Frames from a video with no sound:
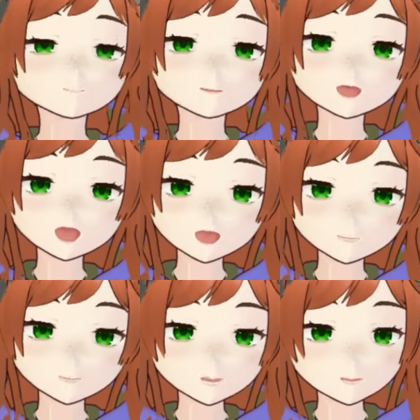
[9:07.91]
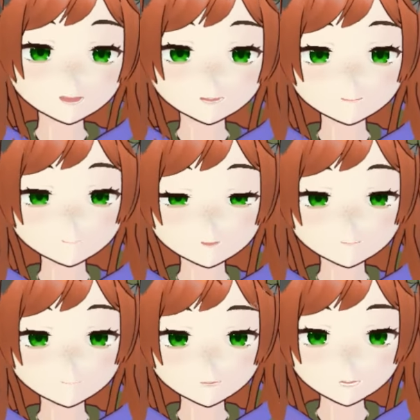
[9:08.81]
Uh, is there anything
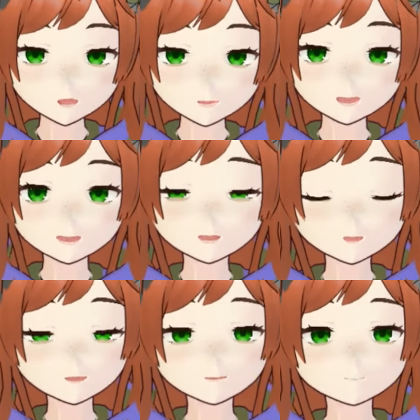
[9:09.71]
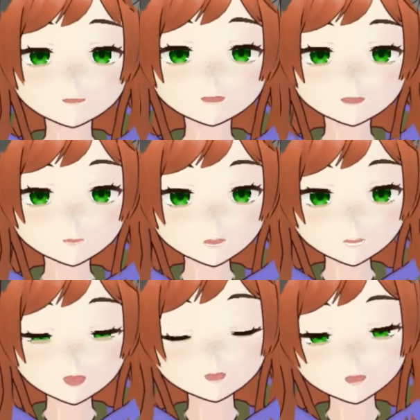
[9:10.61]
in particular you think you can offer
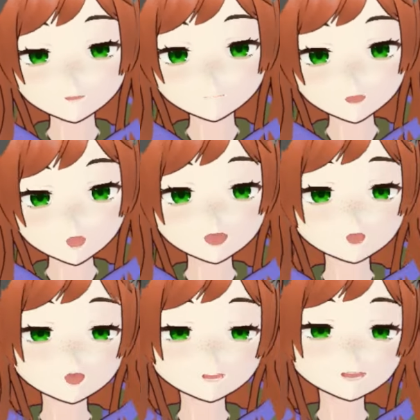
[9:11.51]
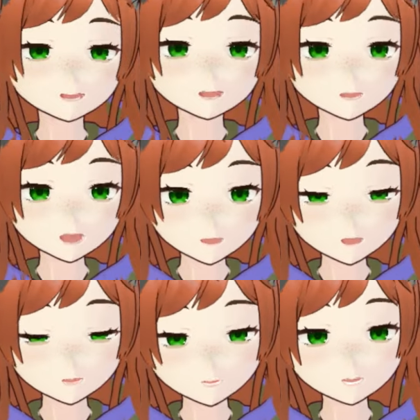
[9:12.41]
to help Grummz out? Maybe follow him on
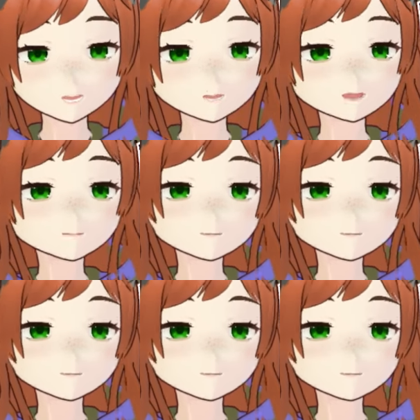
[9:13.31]
Twitter,